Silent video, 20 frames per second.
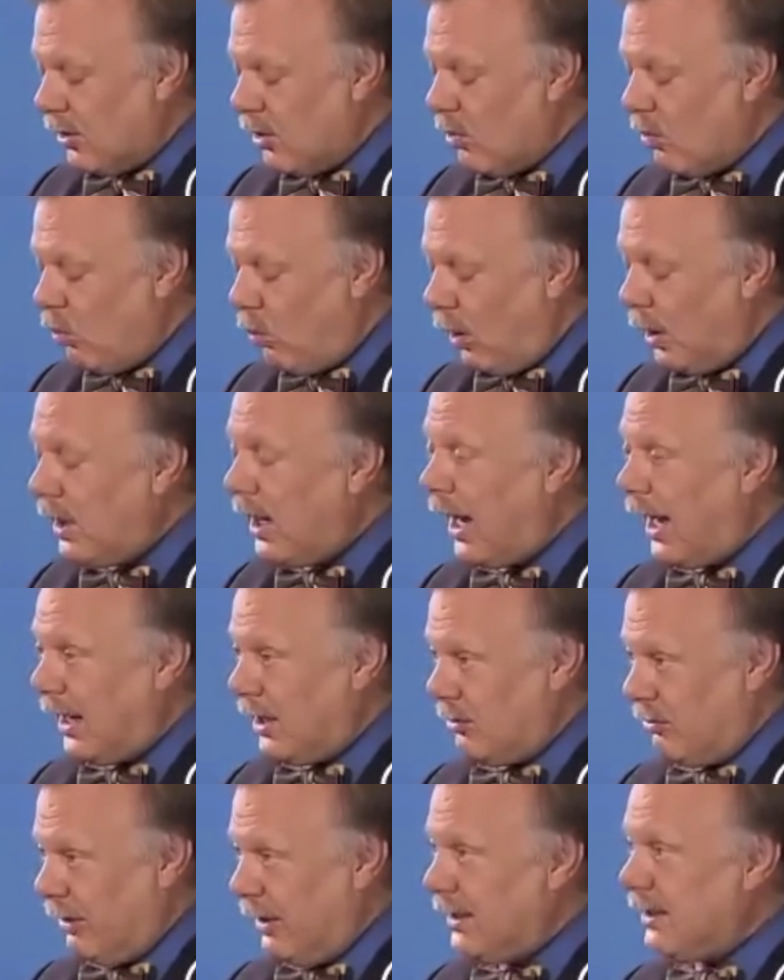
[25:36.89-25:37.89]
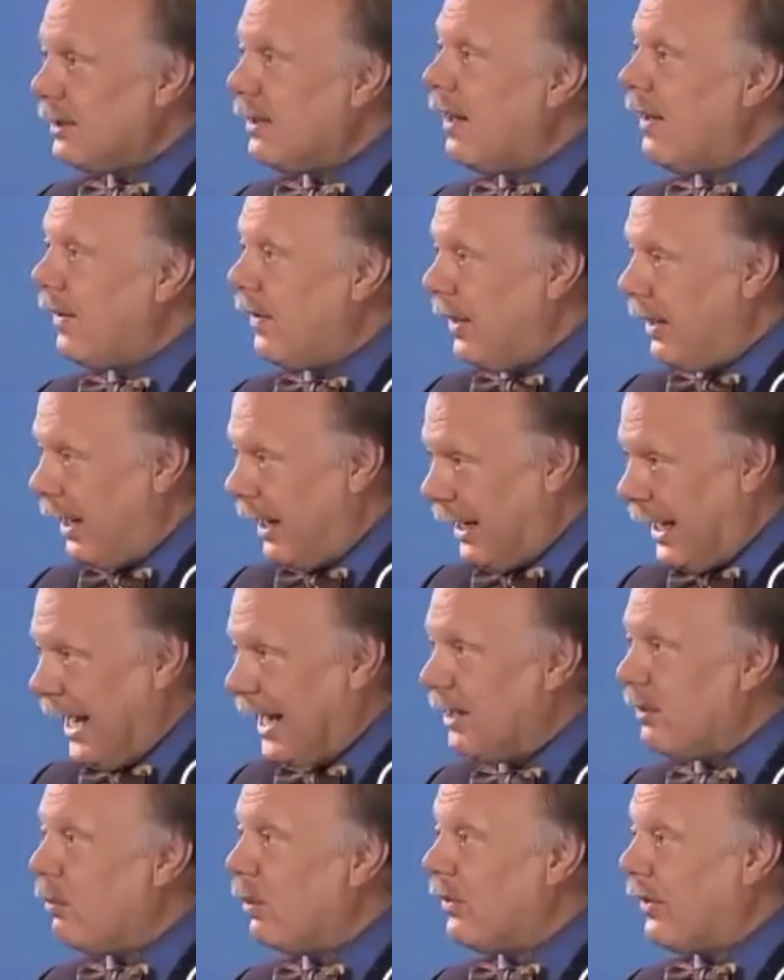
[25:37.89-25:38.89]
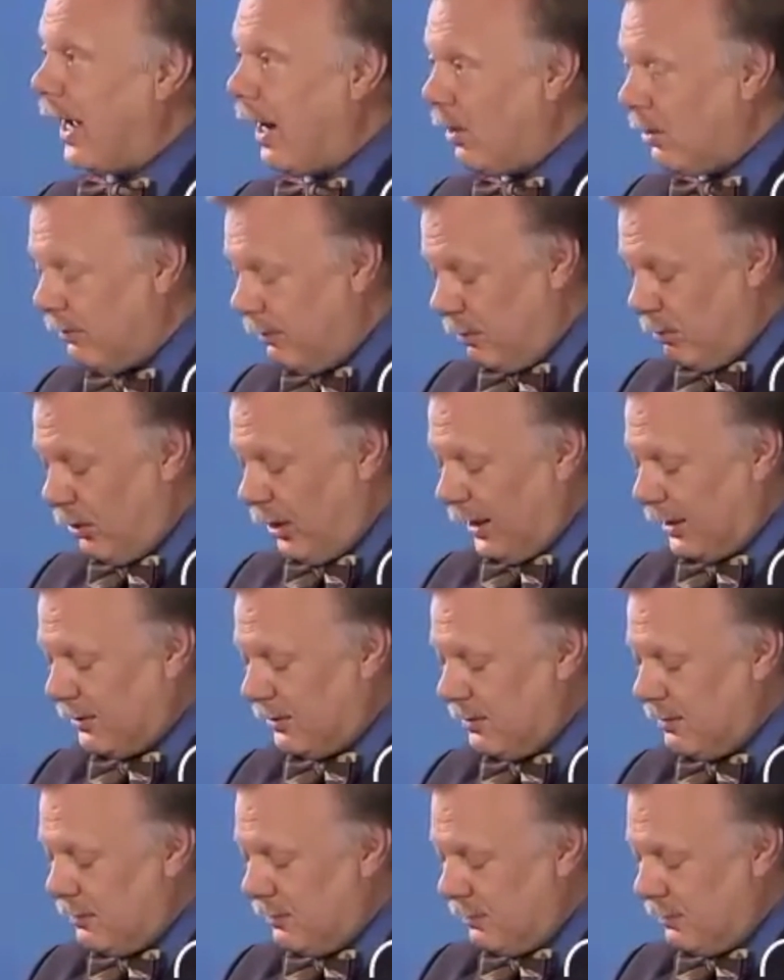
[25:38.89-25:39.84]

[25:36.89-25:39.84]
100, again without vibrato.